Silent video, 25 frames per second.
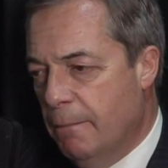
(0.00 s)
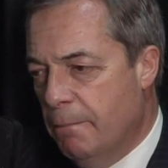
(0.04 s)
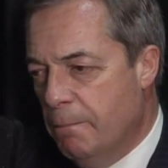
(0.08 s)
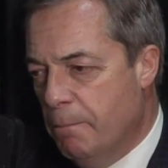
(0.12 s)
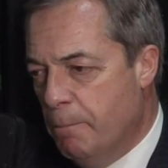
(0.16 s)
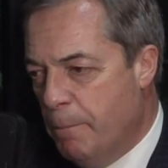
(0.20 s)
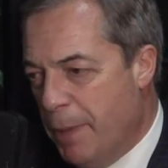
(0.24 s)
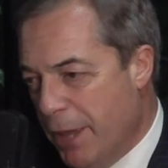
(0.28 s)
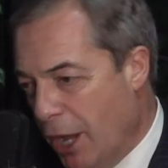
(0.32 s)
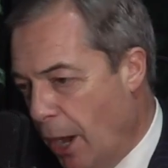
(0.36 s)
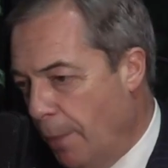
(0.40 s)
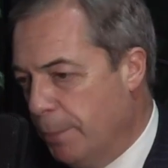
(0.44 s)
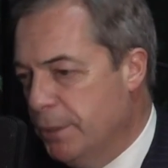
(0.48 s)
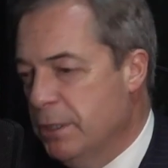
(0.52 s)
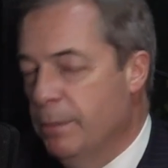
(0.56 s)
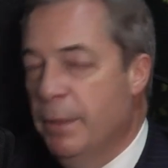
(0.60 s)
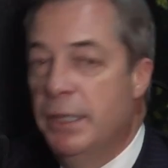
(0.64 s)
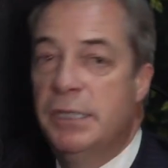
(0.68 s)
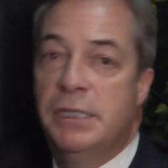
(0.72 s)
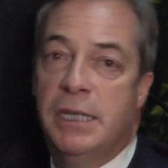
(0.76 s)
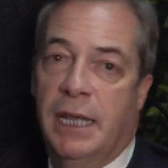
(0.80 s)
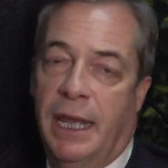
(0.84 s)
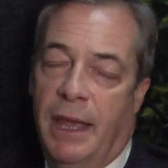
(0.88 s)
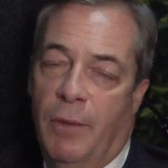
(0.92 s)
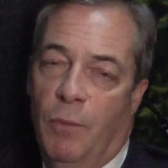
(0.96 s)
be
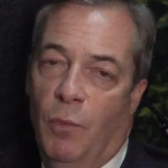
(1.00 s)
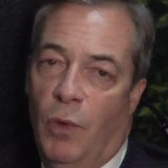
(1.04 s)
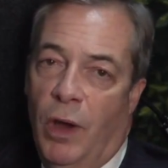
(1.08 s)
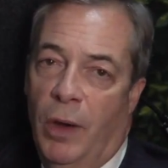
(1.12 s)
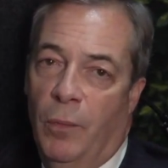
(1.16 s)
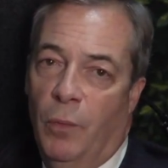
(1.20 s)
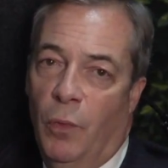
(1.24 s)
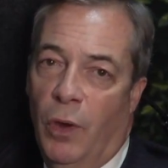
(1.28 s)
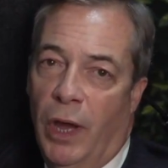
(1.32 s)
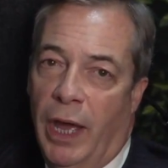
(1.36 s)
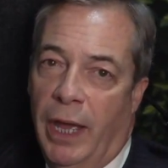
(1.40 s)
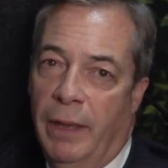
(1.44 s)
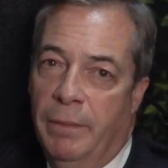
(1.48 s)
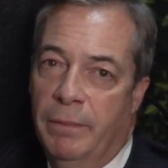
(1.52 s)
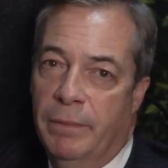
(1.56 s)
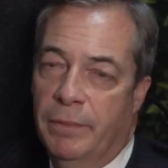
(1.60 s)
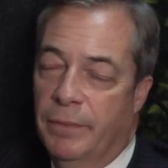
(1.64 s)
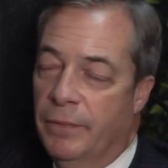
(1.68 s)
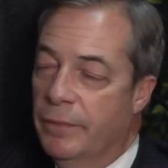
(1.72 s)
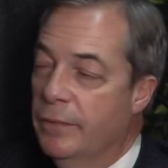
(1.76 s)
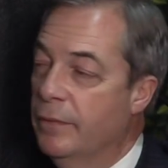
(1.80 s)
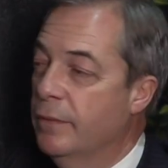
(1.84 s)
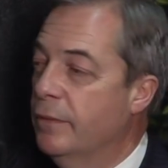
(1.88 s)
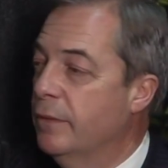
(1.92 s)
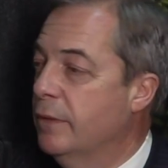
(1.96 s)
optimistic in one way,
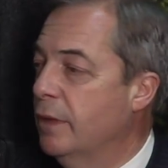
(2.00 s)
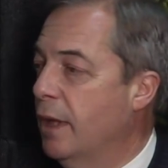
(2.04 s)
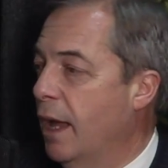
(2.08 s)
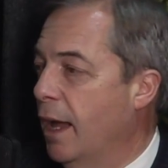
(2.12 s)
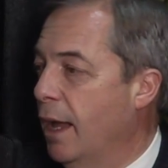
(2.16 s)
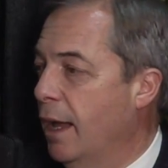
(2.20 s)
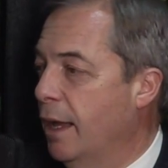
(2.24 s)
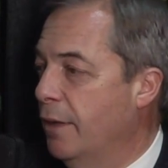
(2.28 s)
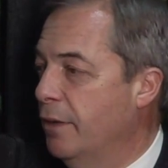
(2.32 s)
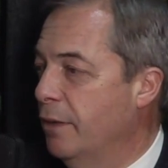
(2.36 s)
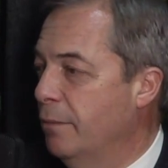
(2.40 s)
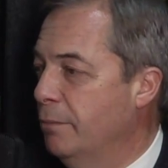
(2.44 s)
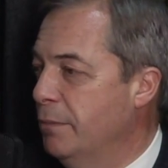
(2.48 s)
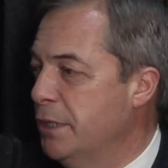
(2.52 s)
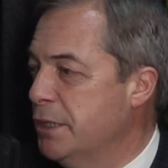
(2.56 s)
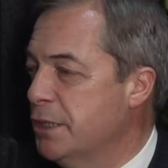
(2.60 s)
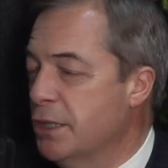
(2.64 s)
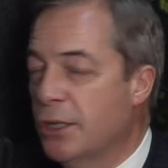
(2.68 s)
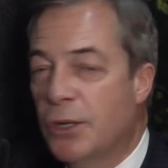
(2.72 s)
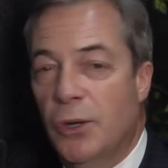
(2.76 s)
that Mr.